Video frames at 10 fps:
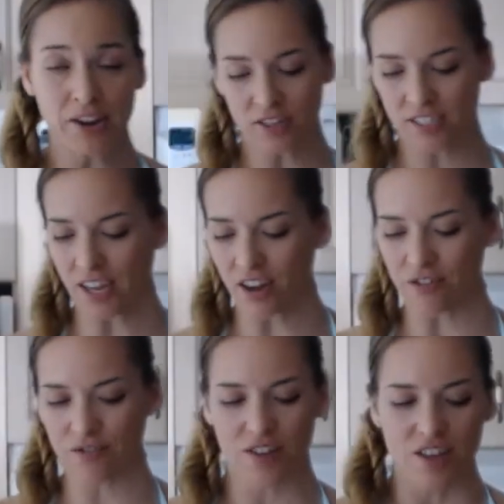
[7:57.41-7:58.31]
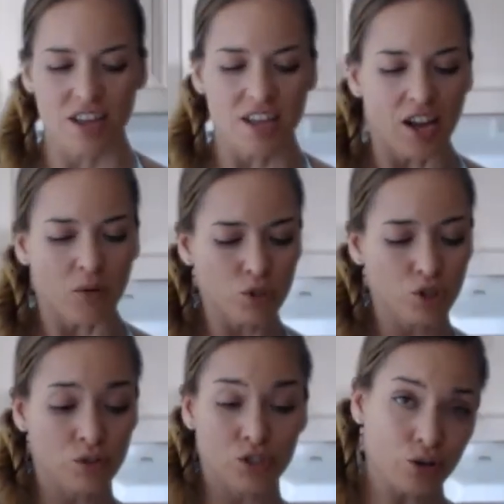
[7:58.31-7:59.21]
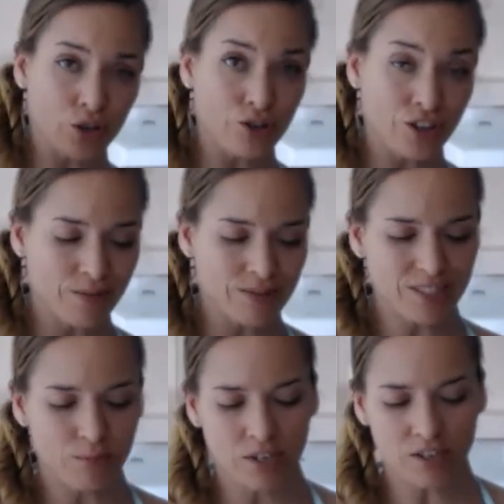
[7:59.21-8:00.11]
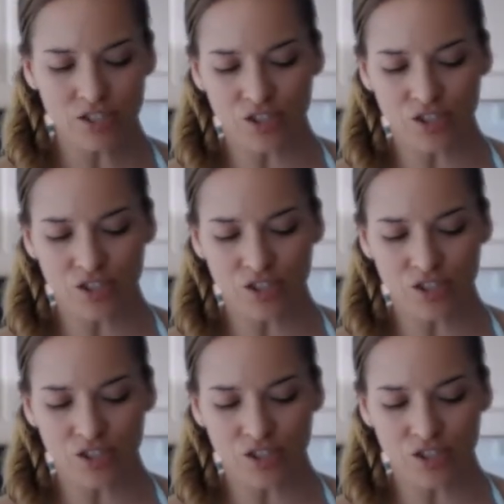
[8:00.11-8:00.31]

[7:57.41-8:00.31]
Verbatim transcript: by yourself, would you enjoy cooking with someone